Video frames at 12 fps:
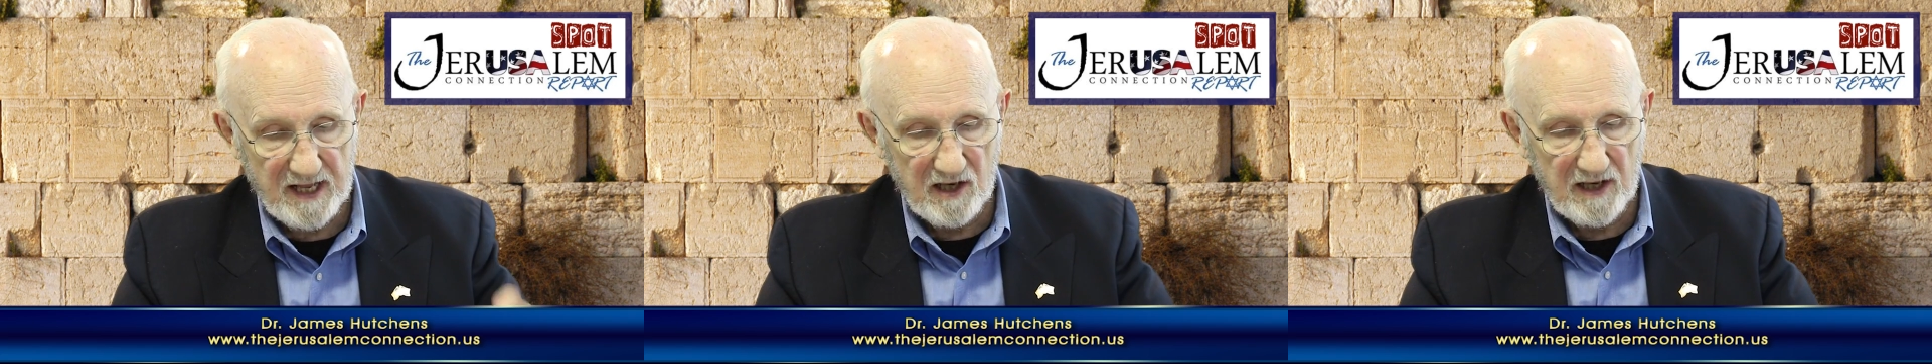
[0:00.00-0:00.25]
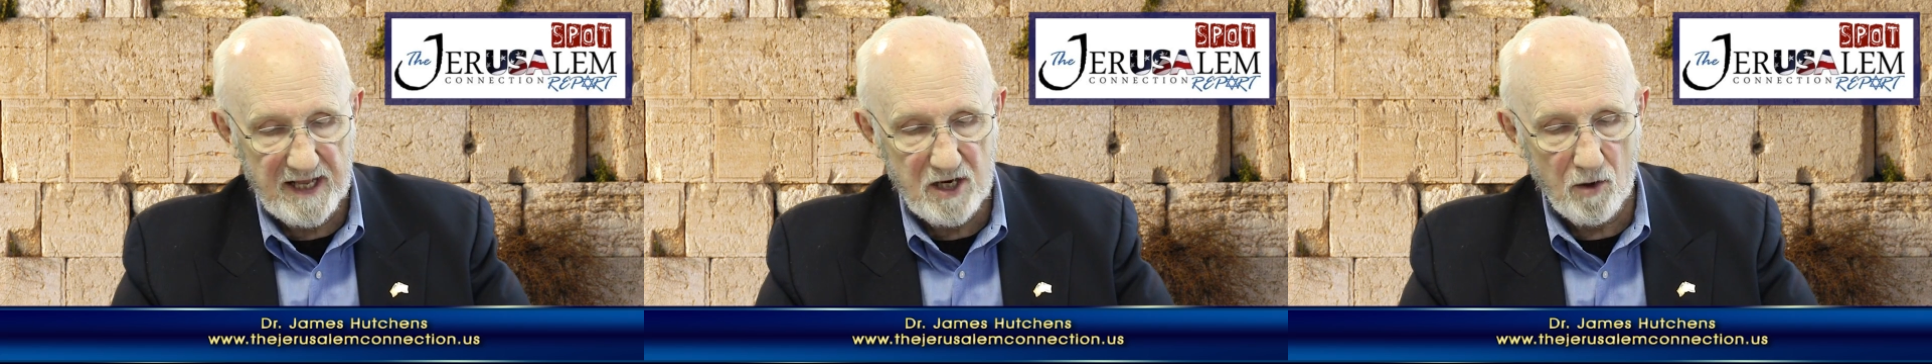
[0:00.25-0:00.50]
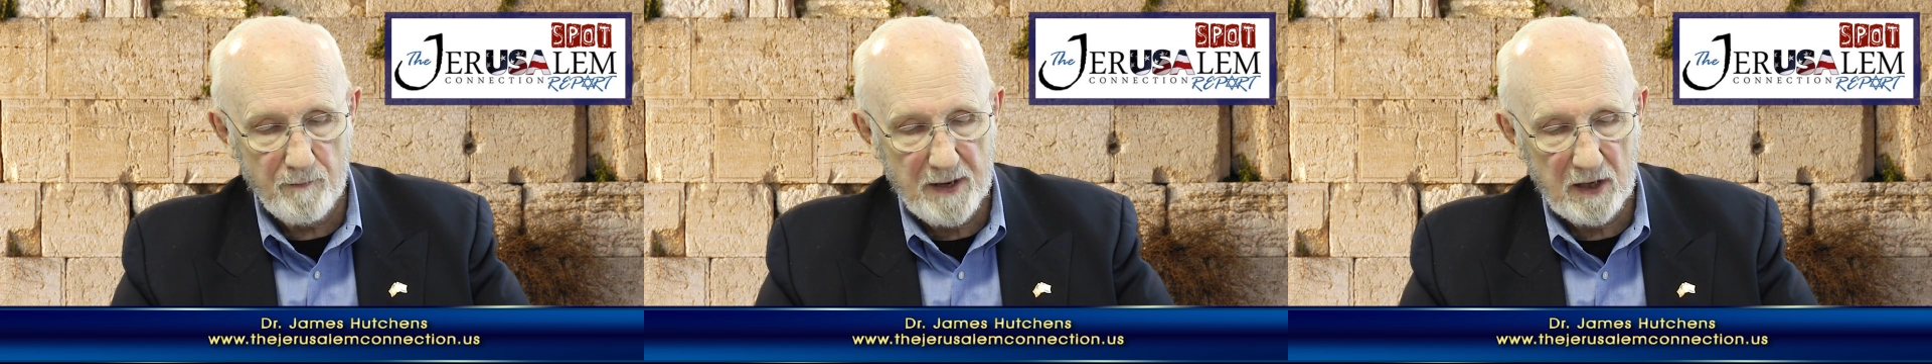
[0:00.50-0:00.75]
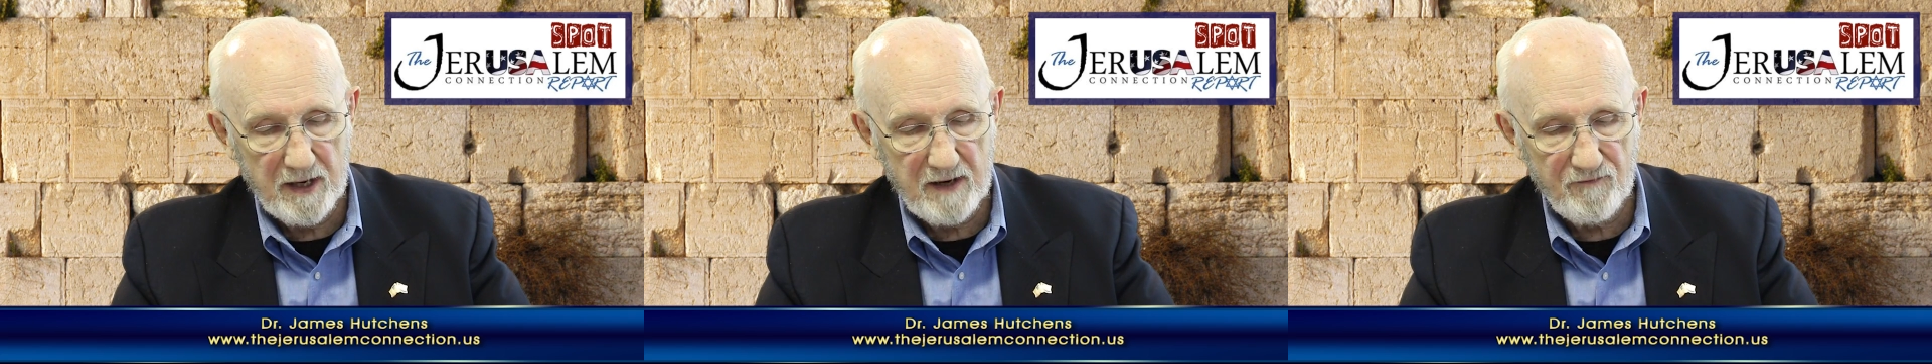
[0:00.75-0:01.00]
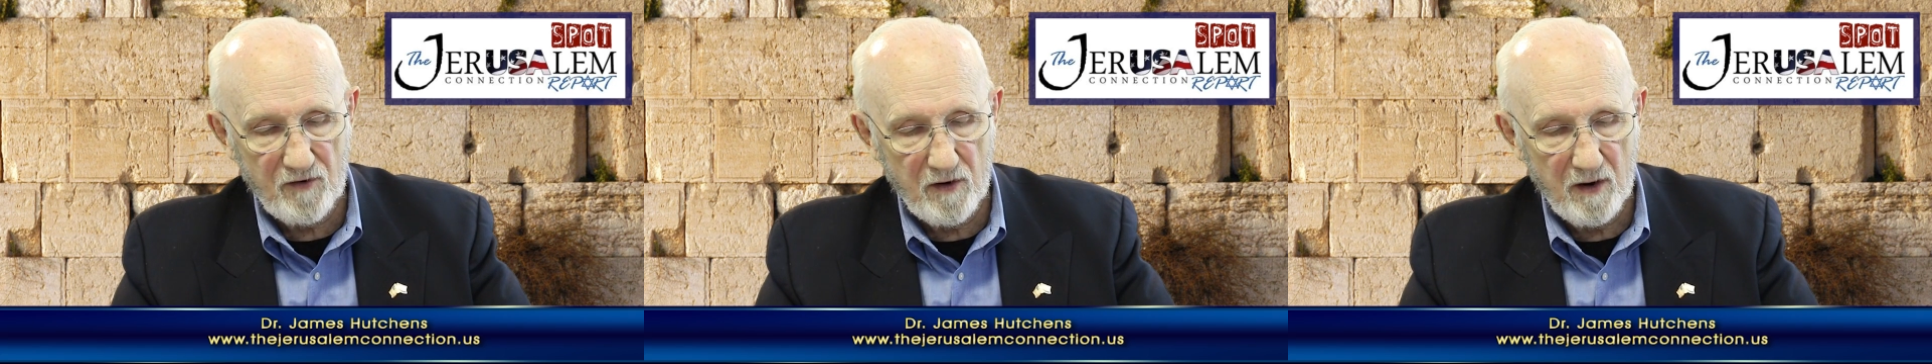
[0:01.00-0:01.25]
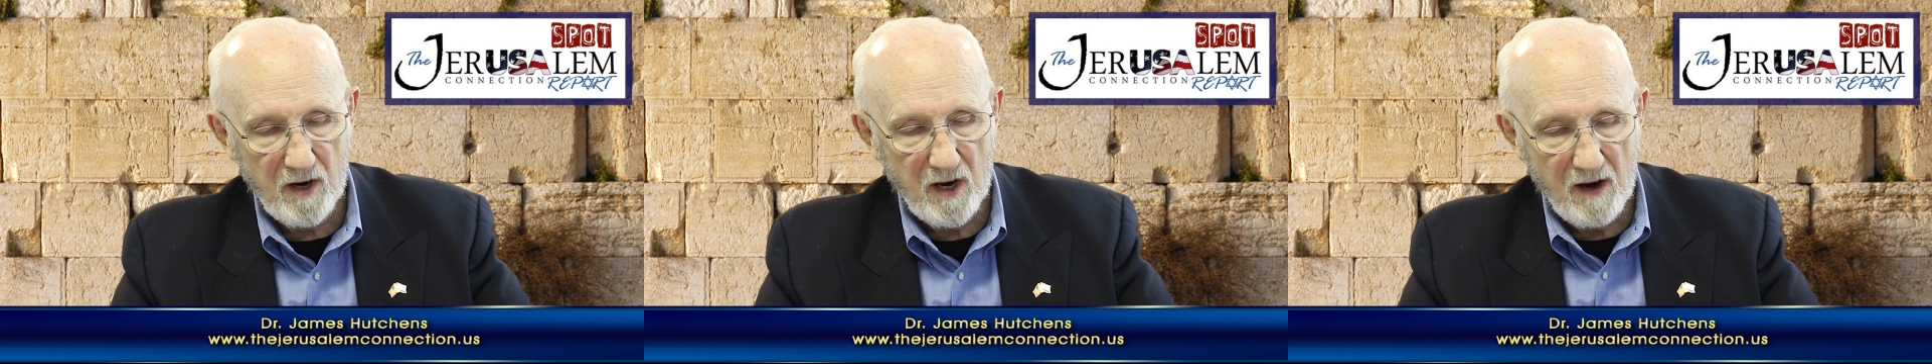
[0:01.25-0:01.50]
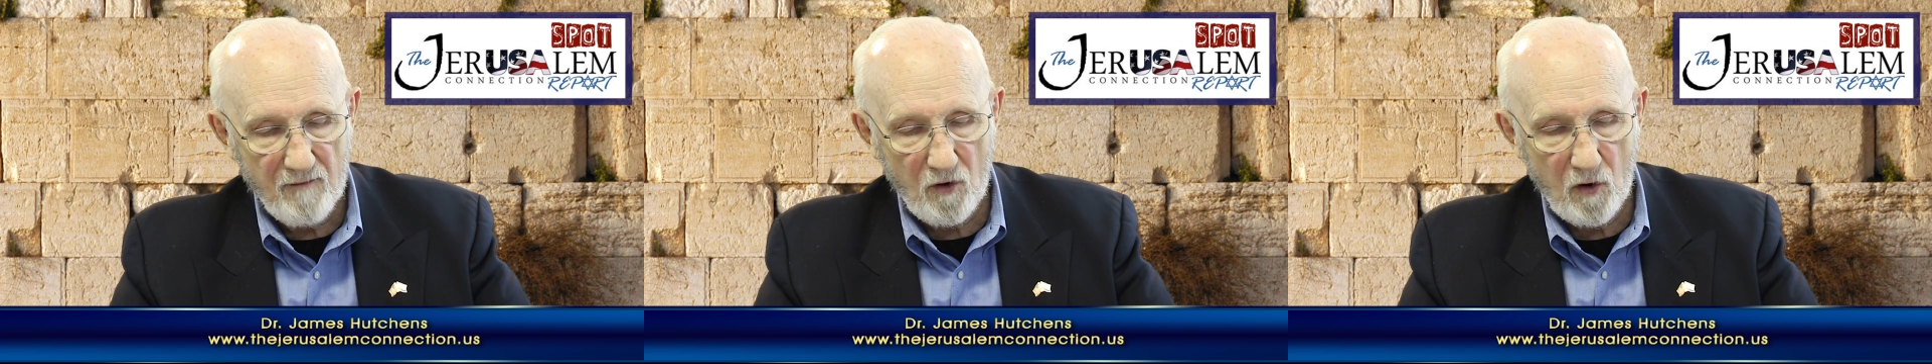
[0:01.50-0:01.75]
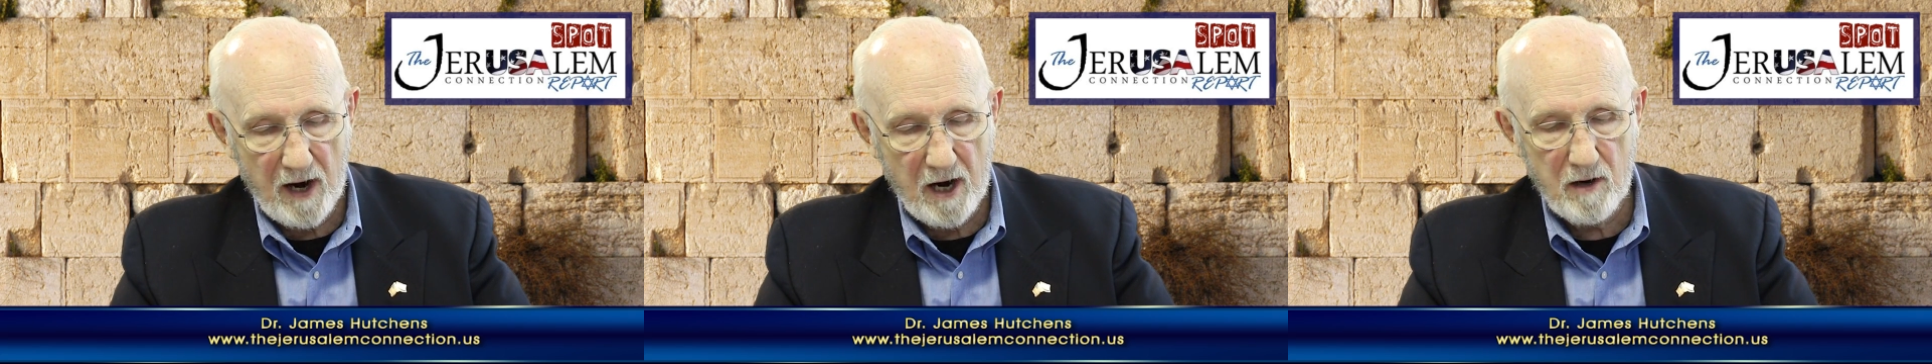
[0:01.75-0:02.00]
illegal building
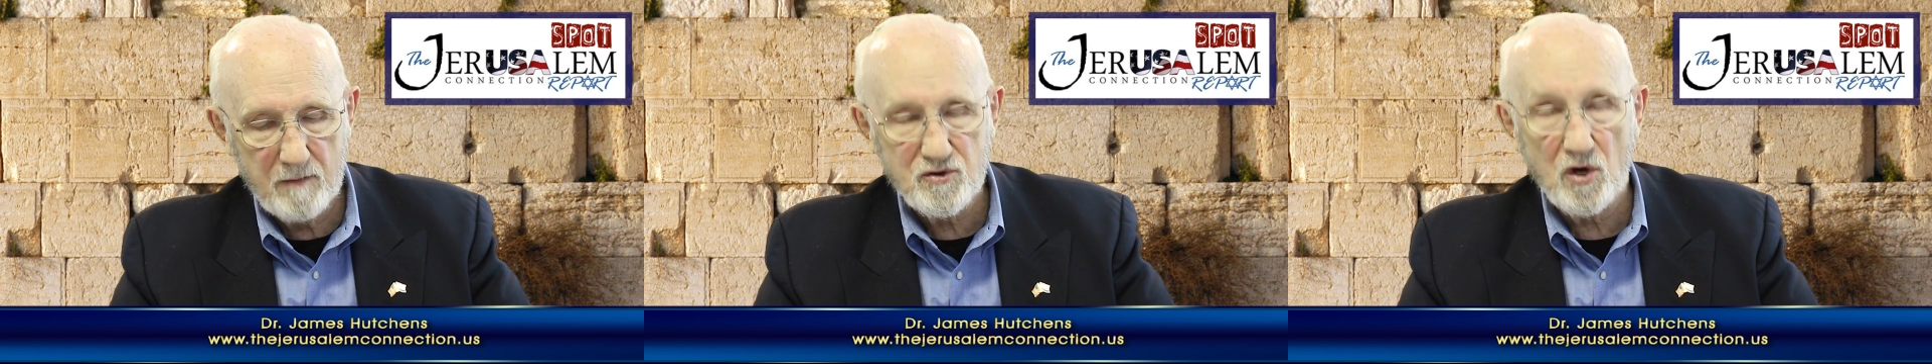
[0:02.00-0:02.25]
for Arabs